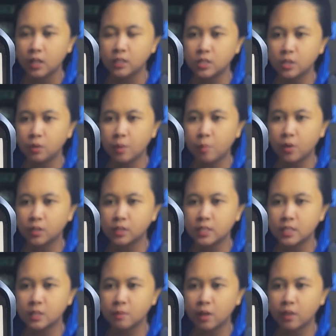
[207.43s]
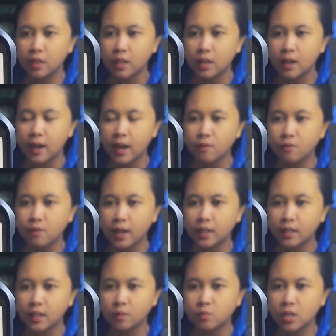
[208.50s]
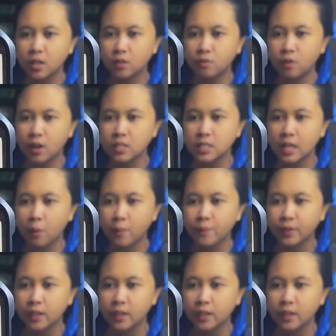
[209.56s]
and slowly parted his mouth. I am fine. I'm tired of grass now.